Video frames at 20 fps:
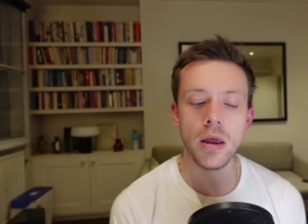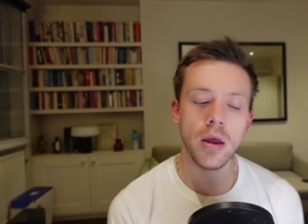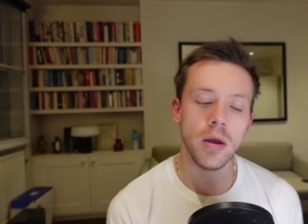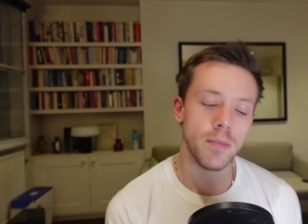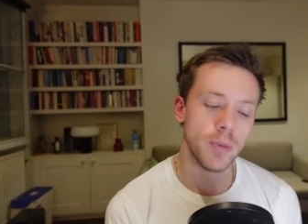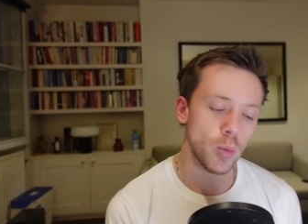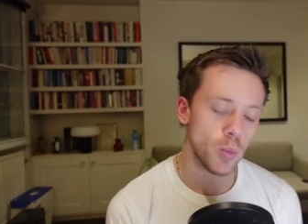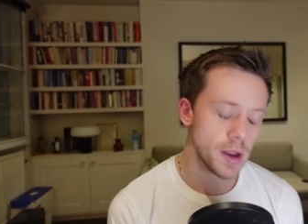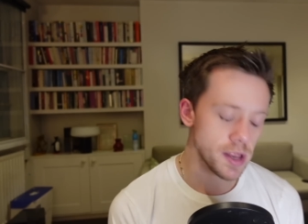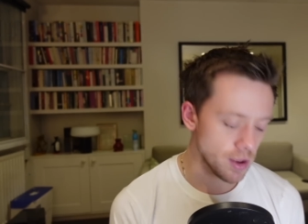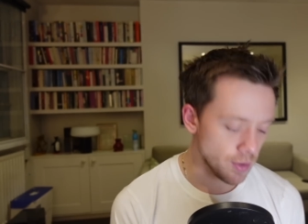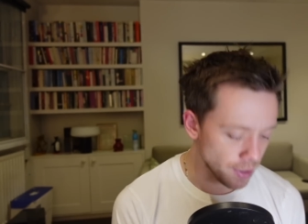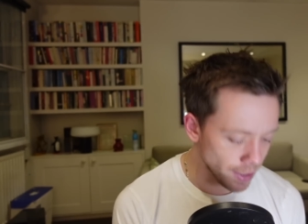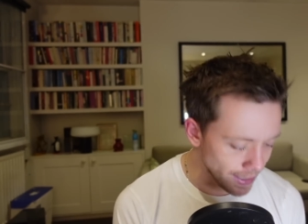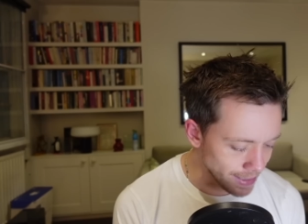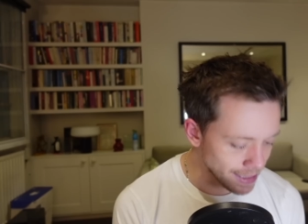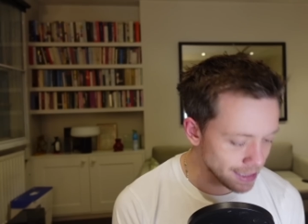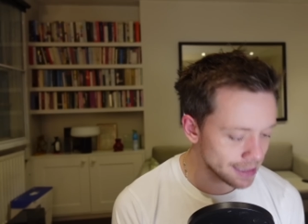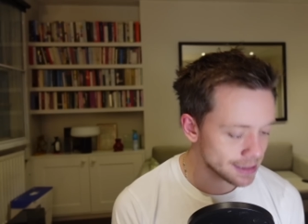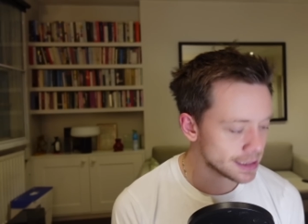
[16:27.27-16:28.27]
But when you
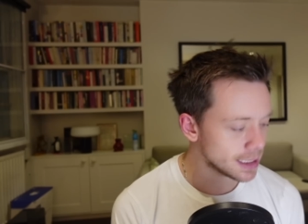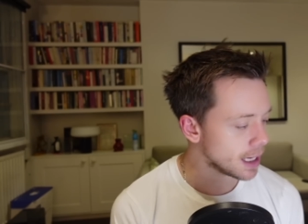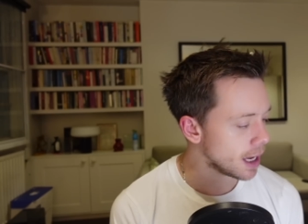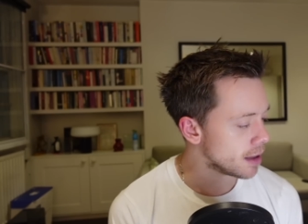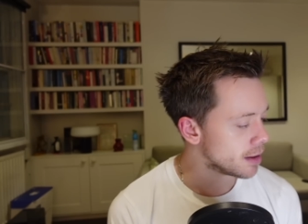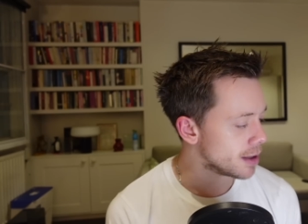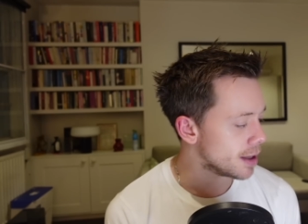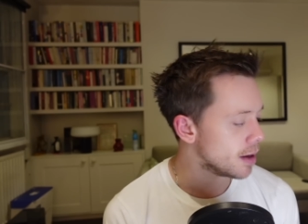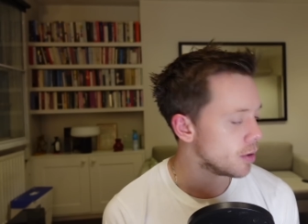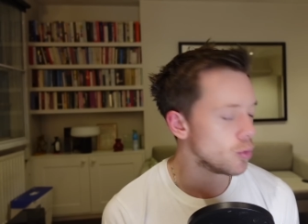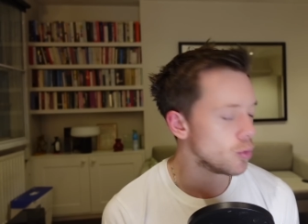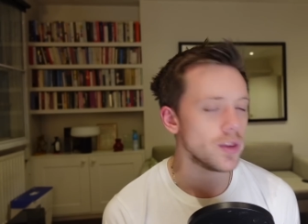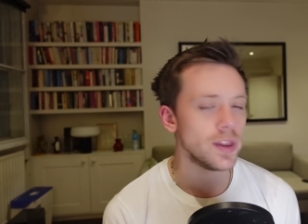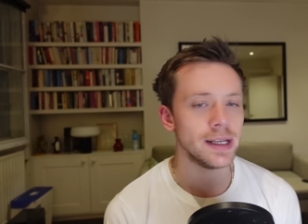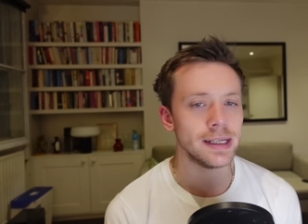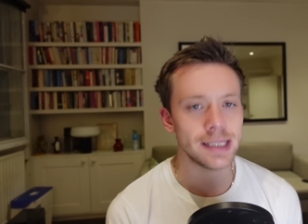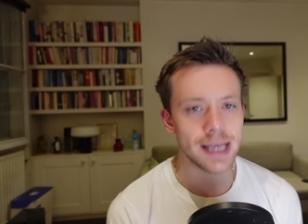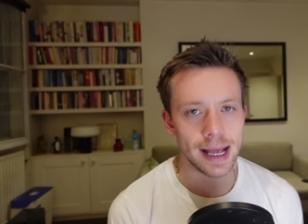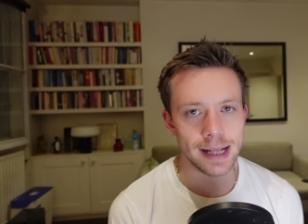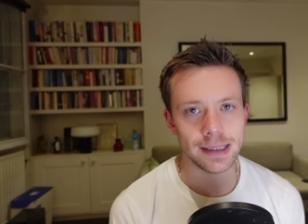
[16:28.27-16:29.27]
link it together with
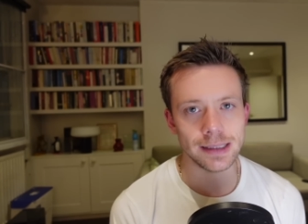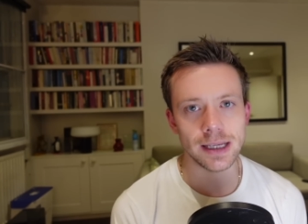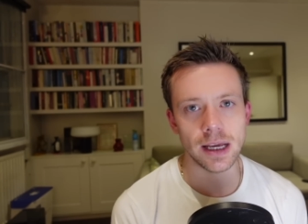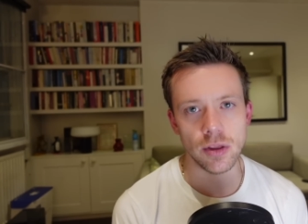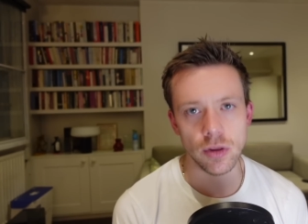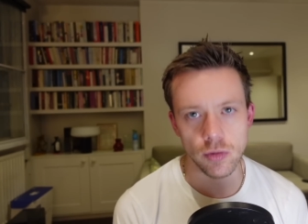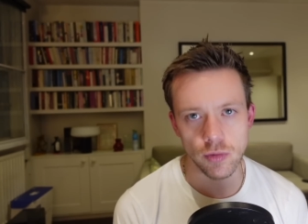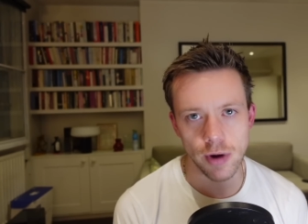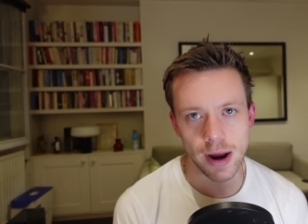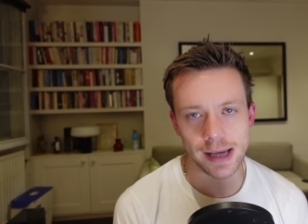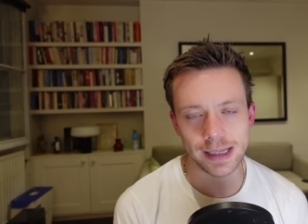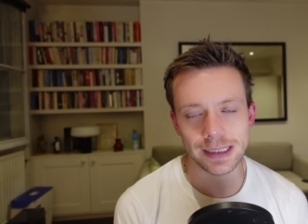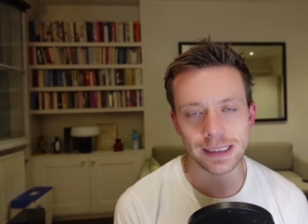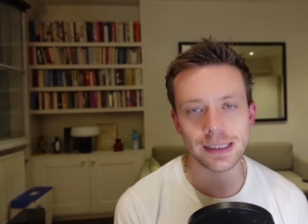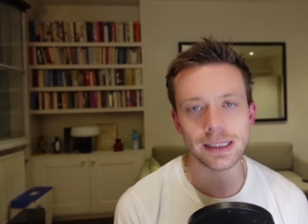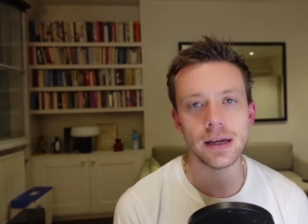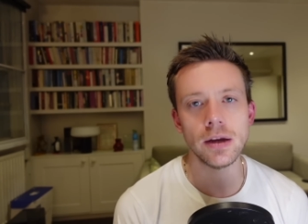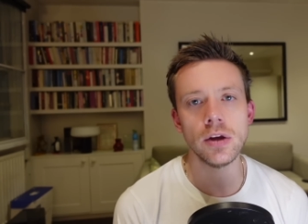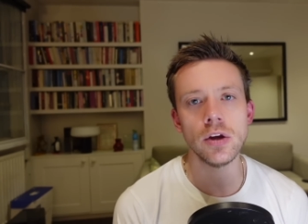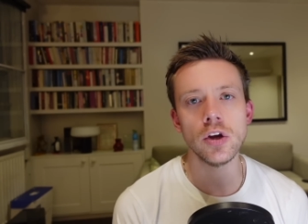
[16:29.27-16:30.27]
intent and the rest,
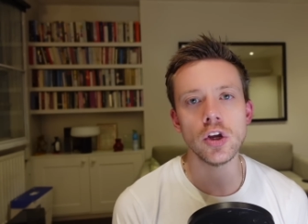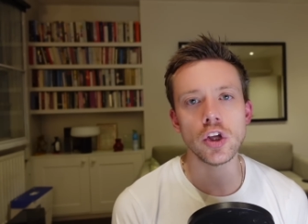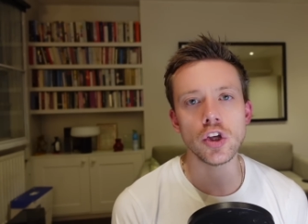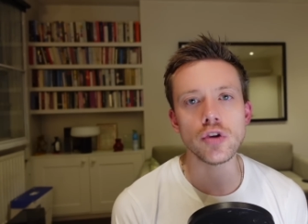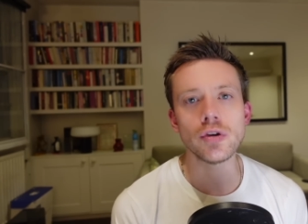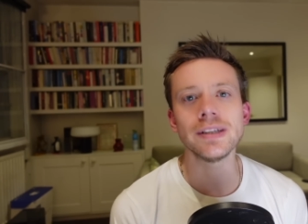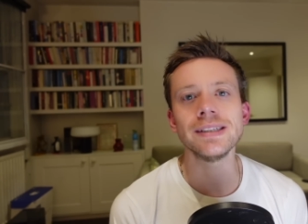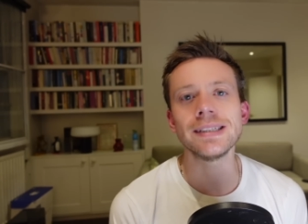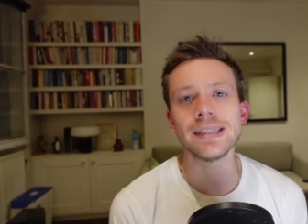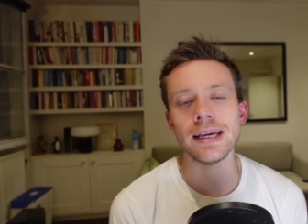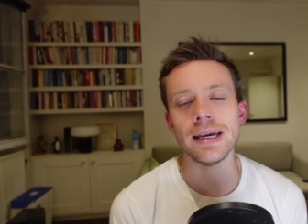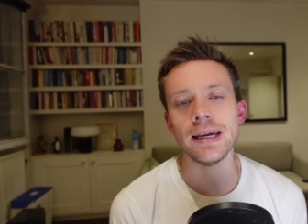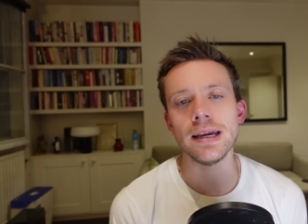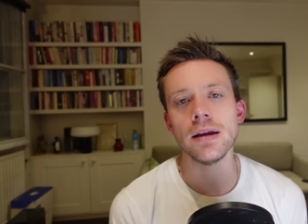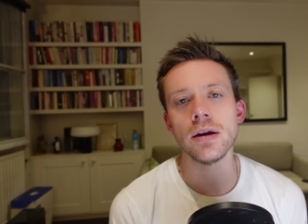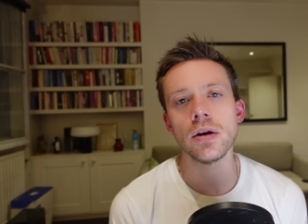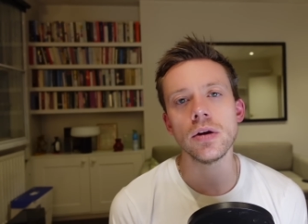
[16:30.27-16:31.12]
you can see